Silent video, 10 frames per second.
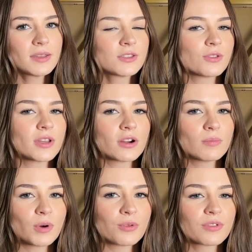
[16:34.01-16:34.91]
So they are
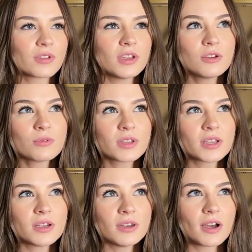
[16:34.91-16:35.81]
both
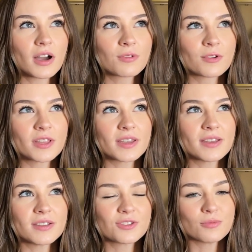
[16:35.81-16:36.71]
equally not
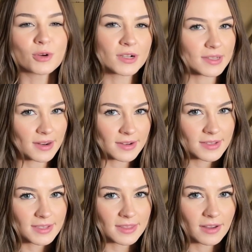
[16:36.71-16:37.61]
really super excited to
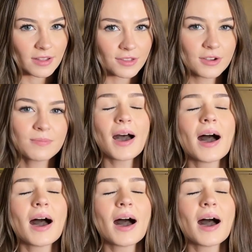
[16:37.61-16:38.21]
see the other.